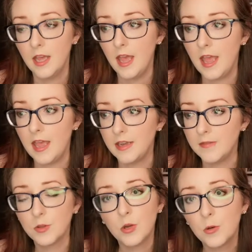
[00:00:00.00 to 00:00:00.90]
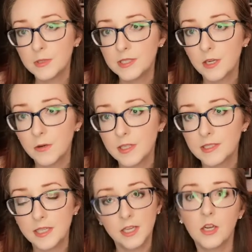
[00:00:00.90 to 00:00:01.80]
and even though it was synchronous,
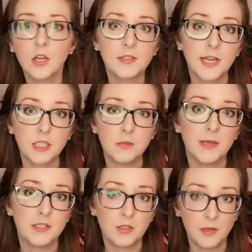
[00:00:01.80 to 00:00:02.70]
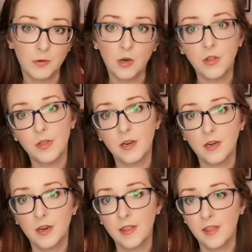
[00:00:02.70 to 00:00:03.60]
they did it all text-based, so they were all there.